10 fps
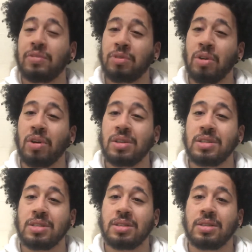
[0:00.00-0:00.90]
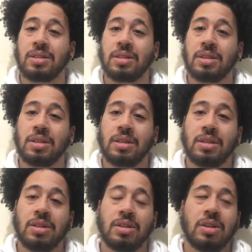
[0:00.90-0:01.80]
thoughts.
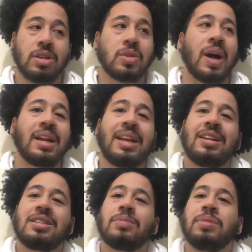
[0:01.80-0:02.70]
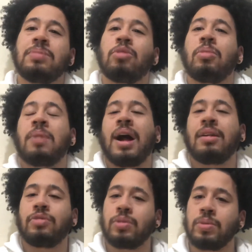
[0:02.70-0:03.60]
So I need us to be more
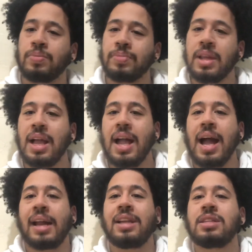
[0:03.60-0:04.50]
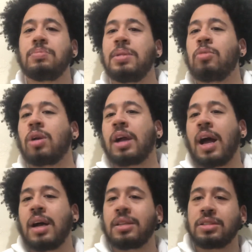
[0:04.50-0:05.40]
mindful. I need us to be more
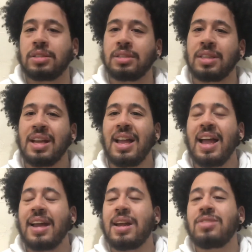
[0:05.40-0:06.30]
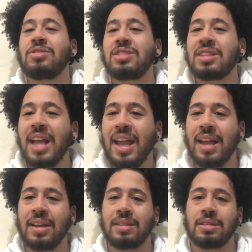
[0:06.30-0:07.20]
conscious and
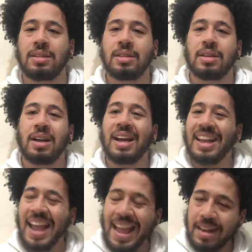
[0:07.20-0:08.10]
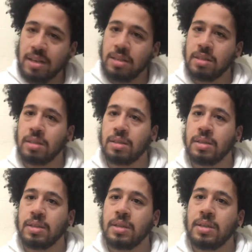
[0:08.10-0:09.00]
understand again
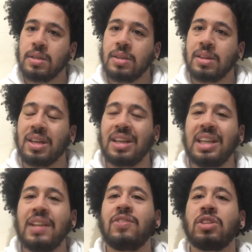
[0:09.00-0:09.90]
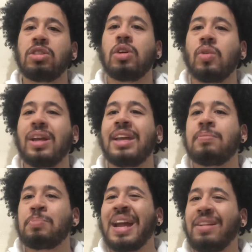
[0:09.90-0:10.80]
that even though
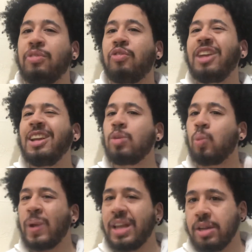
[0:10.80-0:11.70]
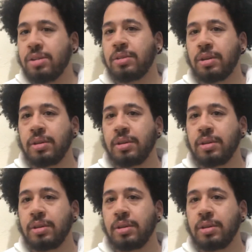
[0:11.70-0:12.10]
it may feel weird,